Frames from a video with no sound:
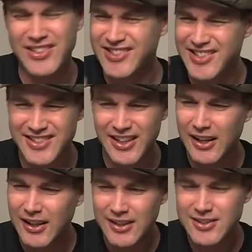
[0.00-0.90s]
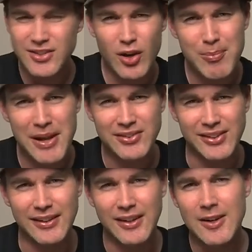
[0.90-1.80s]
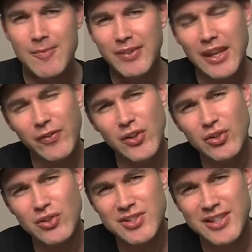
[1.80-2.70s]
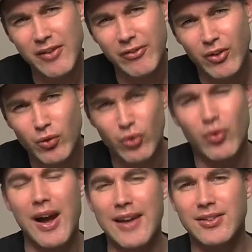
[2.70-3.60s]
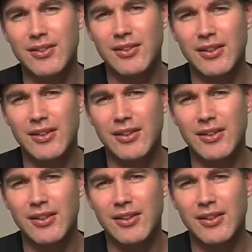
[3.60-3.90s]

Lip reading: It's so messy. If you do stuff right